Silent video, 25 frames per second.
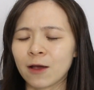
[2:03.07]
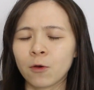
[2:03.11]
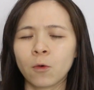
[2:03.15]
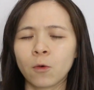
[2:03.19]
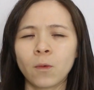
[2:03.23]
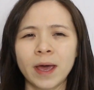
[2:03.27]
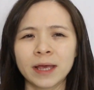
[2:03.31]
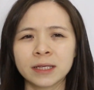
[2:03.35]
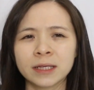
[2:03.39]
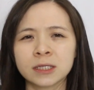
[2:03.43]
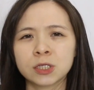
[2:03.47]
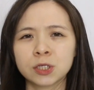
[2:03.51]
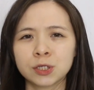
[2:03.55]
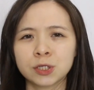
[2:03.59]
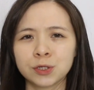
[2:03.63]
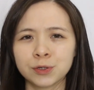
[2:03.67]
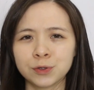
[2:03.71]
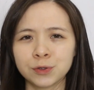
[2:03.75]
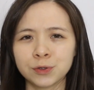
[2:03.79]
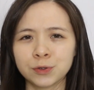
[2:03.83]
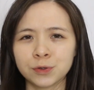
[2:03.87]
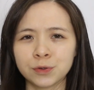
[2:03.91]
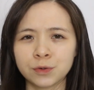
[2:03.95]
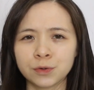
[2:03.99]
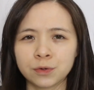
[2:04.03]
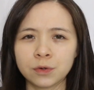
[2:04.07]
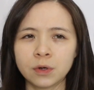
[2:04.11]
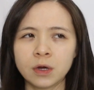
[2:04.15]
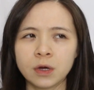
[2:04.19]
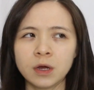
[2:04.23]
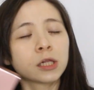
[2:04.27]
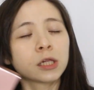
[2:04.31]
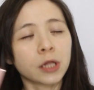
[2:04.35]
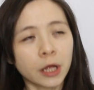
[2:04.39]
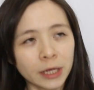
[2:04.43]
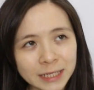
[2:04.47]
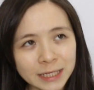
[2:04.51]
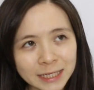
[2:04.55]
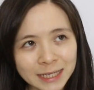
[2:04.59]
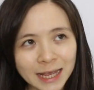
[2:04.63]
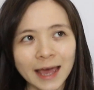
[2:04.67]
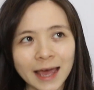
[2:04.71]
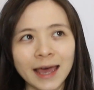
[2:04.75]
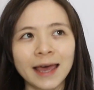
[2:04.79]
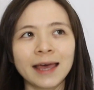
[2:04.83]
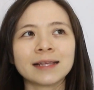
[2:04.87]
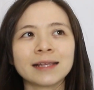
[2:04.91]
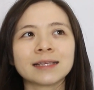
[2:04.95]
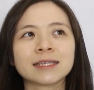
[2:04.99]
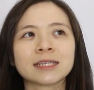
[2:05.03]
I went to
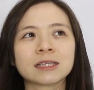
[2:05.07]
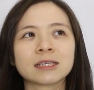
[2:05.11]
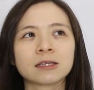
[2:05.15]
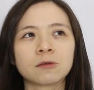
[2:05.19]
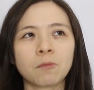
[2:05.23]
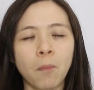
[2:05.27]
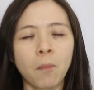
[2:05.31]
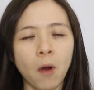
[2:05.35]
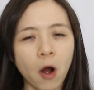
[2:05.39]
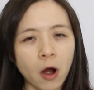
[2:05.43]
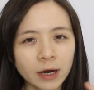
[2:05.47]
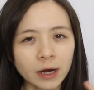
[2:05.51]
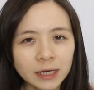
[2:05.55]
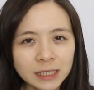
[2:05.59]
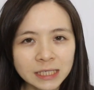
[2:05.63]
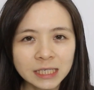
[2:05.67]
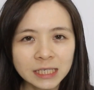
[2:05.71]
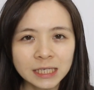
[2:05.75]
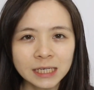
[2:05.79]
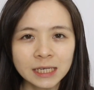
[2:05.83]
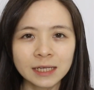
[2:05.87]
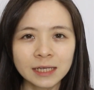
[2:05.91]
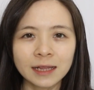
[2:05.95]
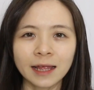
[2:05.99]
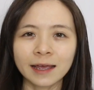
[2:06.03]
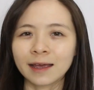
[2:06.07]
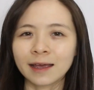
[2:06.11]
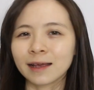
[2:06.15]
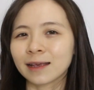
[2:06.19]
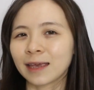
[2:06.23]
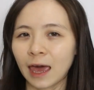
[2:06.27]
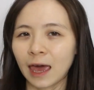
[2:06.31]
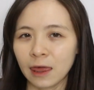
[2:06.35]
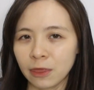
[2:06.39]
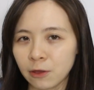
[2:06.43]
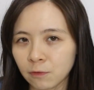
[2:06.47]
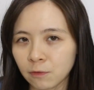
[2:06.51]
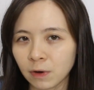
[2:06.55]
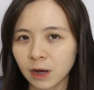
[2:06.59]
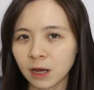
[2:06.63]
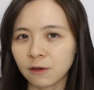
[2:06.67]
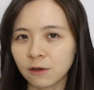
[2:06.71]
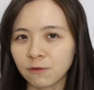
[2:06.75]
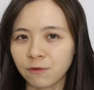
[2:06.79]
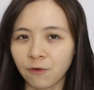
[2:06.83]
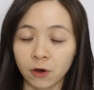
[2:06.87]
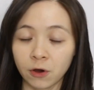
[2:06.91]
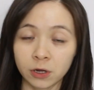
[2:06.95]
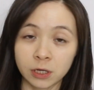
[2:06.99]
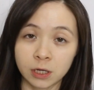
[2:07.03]
Closet's party, like a gathering
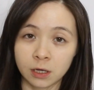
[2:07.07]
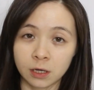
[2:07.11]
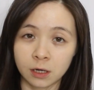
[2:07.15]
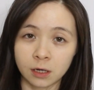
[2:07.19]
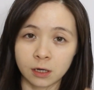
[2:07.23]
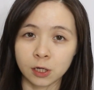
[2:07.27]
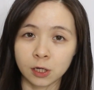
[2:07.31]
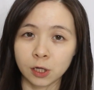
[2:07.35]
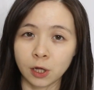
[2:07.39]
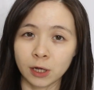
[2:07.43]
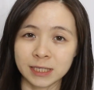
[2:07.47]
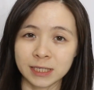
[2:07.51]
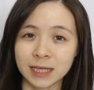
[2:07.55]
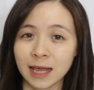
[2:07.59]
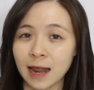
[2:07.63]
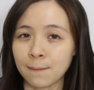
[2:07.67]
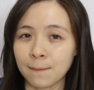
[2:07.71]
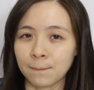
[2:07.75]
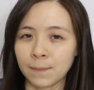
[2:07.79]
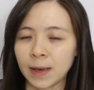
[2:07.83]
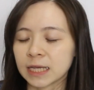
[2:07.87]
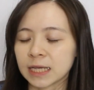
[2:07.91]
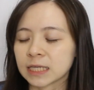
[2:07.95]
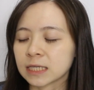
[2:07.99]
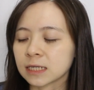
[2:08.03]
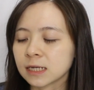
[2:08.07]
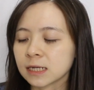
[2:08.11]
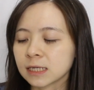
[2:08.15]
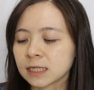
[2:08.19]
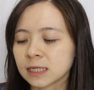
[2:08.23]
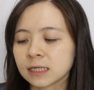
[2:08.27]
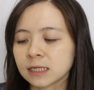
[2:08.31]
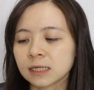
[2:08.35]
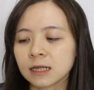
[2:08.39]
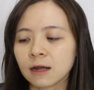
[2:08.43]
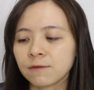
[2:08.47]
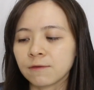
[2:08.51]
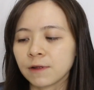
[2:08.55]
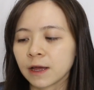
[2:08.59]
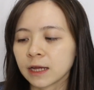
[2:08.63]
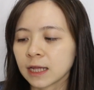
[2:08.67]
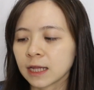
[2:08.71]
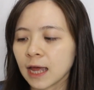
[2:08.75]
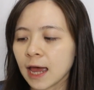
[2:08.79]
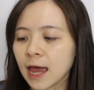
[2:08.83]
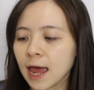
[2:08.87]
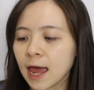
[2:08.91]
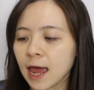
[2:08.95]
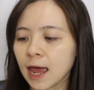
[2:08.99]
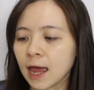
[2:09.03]
for the Closet ambassadors and stuff like
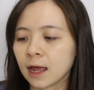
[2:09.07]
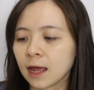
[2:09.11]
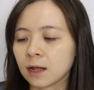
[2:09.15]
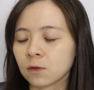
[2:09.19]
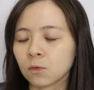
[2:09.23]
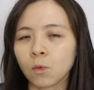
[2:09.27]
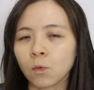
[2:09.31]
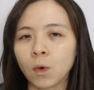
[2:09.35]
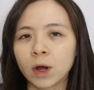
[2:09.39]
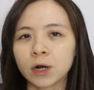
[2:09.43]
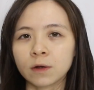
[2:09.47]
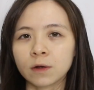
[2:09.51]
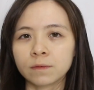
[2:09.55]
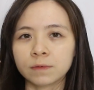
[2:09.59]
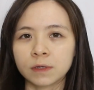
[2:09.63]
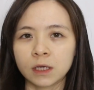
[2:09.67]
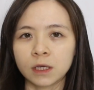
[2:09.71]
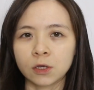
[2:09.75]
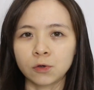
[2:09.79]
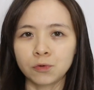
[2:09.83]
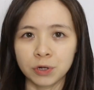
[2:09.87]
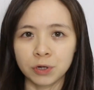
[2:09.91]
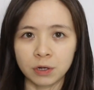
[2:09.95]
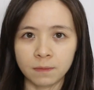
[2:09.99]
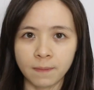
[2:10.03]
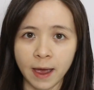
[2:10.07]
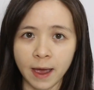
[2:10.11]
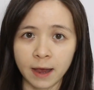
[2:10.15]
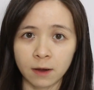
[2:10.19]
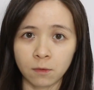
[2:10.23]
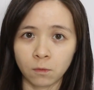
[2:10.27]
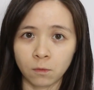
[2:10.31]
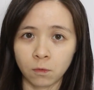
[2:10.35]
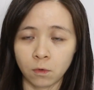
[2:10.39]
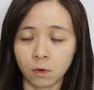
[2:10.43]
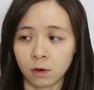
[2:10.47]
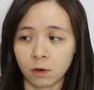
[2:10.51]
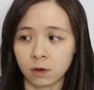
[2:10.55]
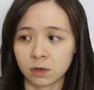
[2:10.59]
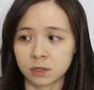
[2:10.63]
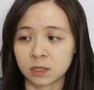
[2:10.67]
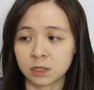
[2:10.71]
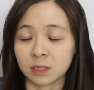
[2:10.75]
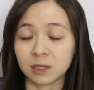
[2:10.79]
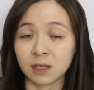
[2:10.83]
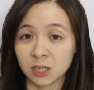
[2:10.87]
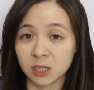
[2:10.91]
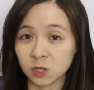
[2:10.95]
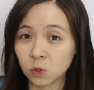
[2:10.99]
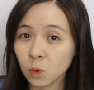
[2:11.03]
that, and one of the goodie bag was
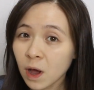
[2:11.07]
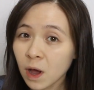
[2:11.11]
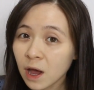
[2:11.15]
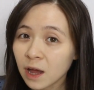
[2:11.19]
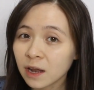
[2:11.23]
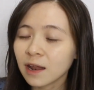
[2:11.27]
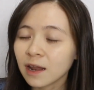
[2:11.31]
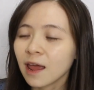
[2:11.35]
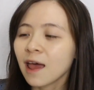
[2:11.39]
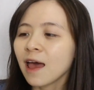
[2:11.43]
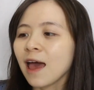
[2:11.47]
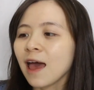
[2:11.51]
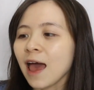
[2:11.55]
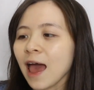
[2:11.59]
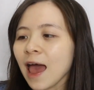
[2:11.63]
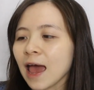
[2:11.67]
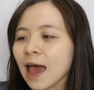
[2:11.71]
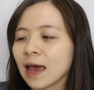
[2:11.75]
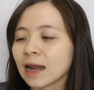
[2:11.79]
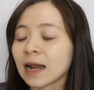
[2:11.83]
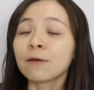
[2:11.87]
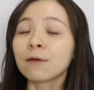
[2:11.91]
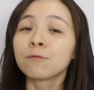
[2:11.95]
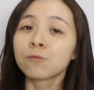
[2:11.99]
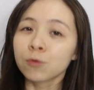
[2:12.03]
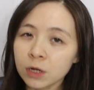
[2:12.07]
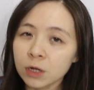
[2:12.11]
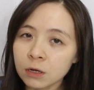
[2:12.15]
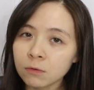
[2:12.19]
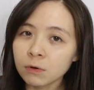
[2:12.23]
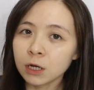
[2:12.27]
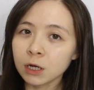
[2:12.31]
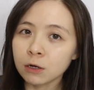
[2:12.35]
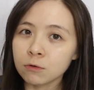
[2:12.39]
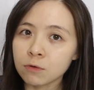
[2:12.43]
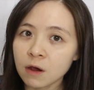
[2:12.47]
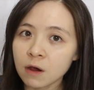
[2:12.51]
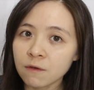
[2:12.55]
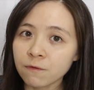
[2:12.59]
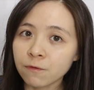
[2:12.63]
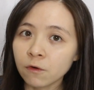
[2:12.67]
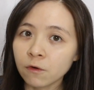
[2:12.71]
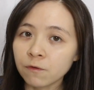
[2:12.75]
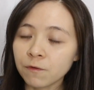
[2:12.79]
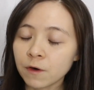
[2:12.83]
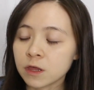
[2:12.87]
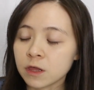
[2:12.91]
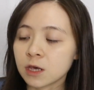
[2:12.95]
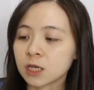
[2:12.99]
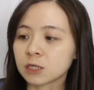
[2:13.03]
this one, and I'm really grateful
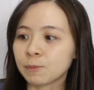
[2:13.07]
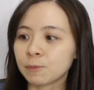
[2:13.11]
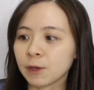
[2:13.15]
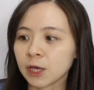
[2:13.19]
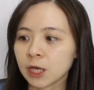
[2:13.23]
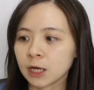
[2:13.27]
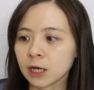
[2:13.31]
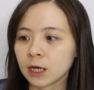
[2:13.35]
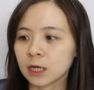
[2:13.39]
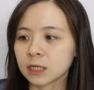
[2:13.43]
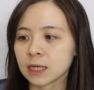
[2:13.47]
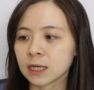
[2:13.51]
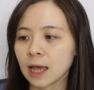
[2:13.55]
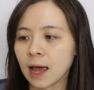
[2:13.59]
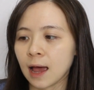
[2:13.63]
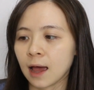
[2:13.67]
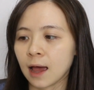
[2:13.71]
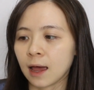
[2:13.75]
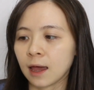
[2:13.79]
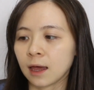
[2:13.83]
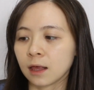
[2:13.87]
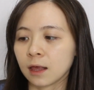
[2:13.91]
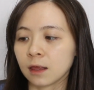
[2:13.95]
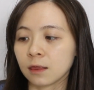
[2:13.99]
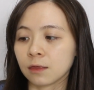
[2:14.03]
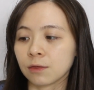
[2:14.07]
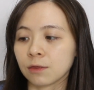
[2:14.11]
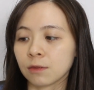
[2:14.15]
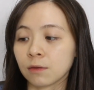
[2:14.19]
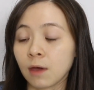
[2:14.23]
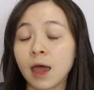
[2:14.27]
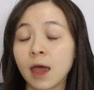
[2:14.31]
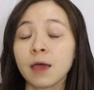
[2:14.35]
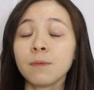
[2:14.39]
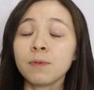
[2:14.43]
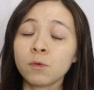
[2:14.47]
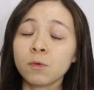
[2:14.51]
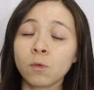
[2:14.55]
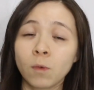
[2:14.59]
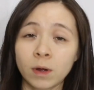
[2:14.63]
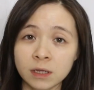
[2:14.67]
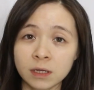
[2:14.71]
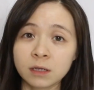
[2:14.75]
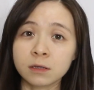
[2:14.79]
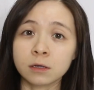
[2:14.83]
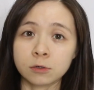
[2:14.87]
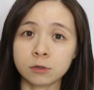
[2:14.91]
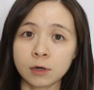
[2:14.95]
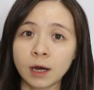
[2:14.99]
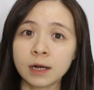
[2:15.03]
for this because I've been
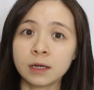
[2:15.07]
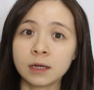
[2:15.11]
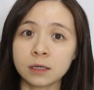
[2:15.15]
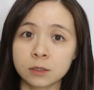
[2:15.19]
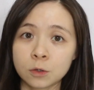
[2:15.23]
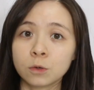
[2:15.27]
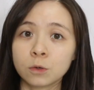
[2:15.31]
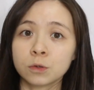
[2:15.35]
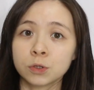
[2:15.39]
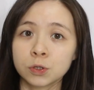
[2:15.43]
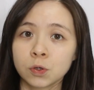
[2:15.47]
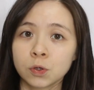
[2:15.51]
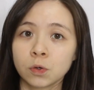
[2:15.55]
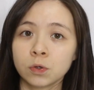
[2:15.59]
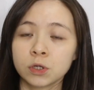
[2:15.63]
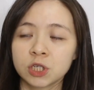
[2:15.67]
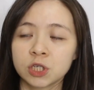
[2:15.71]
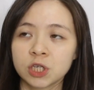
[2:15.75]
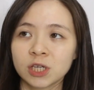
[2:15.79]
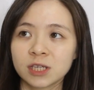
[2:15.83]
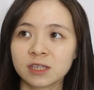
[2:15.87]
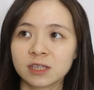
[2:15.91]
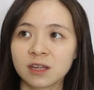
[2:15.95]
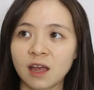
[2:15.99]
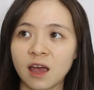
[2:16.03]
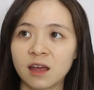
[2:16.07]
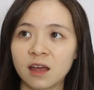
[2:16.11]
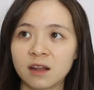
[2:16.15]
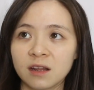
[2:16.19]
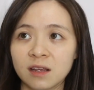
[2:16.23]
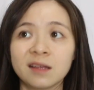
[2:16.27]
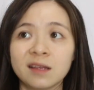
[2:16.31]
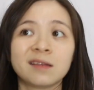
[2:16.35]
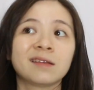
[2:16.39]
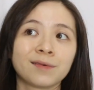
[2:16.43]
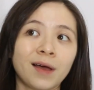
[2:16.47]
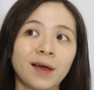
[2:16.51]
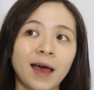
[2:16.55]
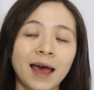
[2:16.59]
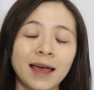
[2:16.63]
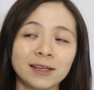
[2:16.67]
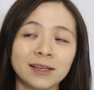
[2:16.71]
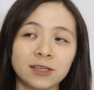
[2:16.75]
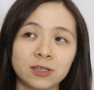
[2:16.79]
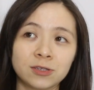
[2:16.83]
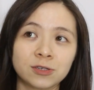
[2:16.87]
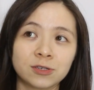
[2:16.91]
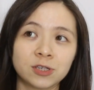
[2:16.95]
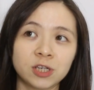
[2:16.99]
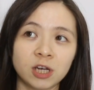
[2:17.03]
wanting to try this also. It's just that I
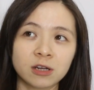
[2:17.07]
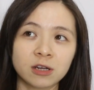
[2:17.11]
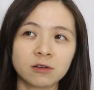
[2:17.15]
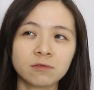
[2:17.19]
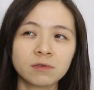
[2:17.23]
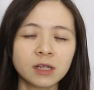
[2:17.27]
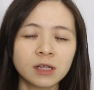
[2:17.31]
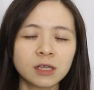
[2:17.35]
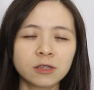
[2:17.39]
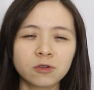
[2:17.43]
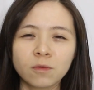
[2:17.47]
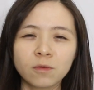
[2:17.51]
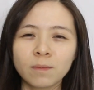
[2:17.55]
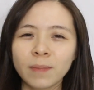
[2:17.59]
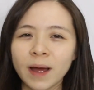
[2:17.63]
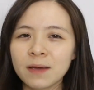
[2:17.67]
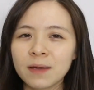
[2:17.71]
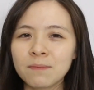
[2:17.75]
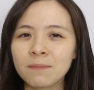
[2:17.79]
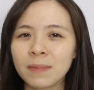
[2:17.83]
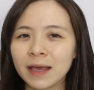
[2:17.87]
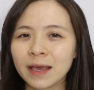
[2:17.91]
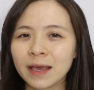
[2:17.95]
generally don't buy